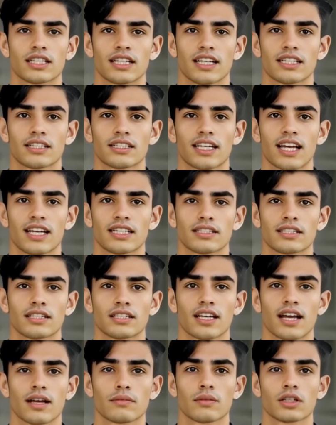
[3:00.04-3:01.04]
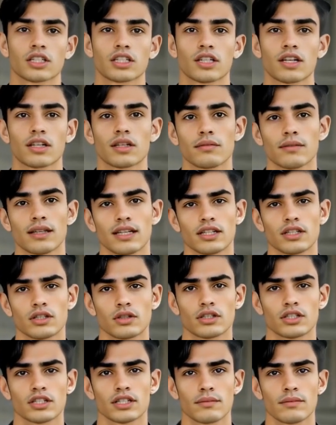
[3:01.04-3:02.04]
exact steps Jeremy
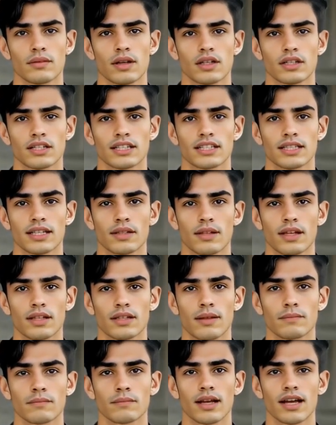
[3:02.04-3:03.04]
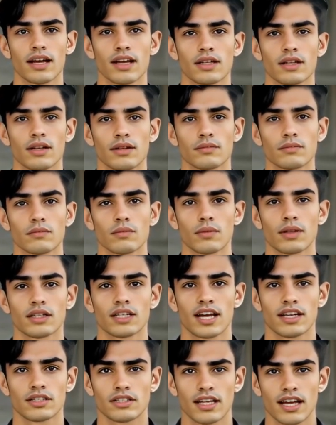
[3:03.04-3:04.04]
used to build his email empire,
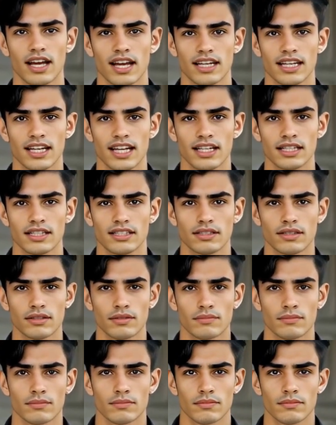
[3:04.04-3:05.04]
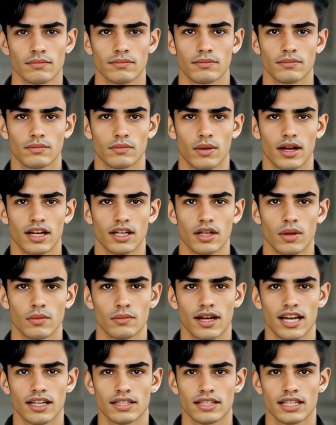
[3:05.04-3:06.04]
without the headaches. When you
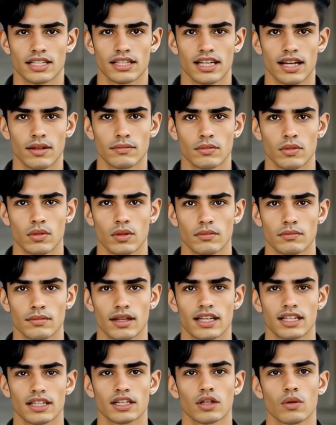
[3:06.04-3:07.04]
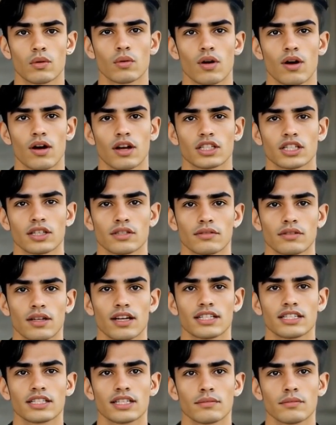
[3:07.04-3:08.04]
pick this up through me, you will also
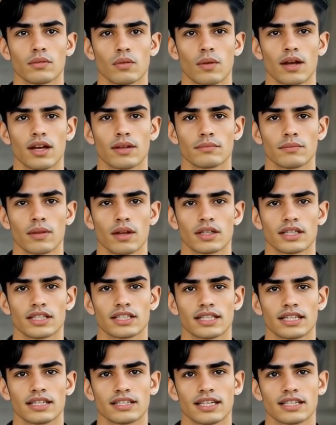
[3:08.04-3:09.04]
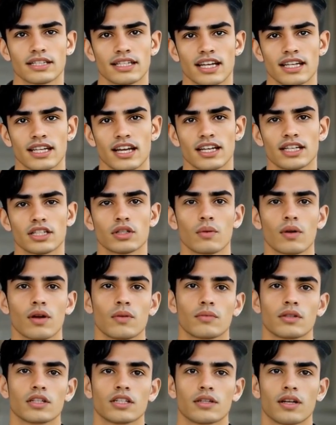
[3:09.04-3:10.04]
find some great bonuses, as I like to
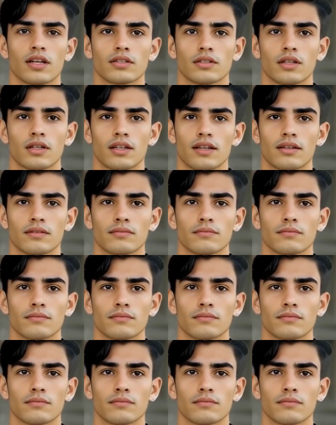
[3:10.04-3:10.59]
over-deliver.